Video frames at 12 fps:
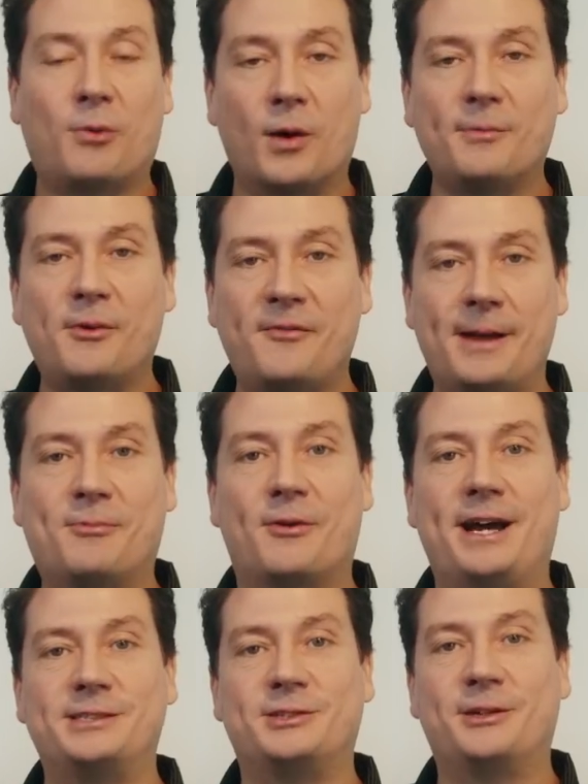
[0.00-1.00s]
portable
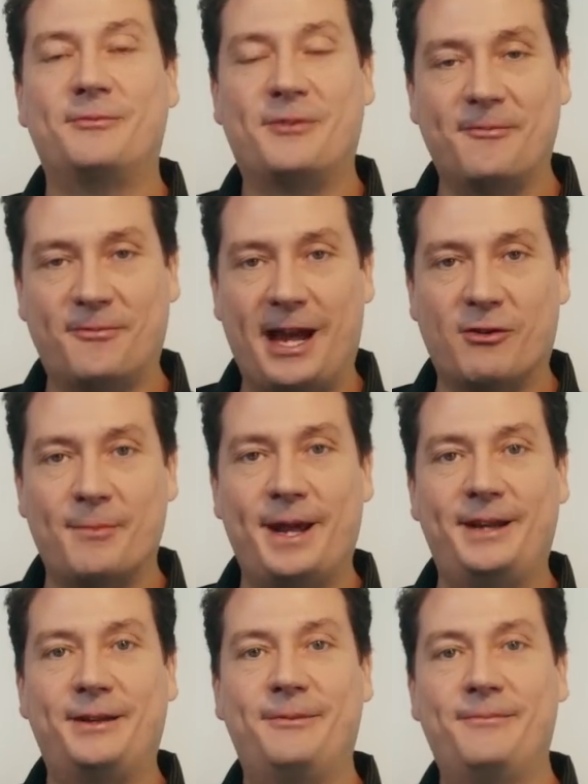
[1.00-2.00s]
vaporizer from
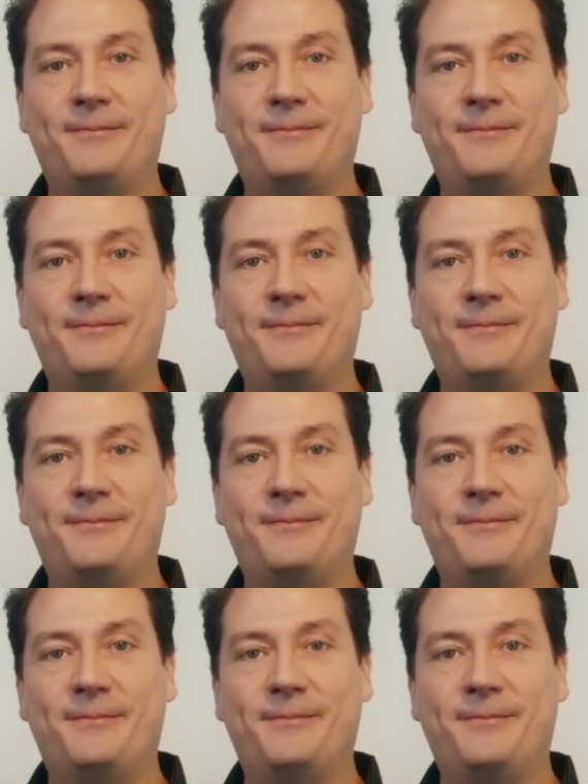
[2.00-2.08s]
Flowermate.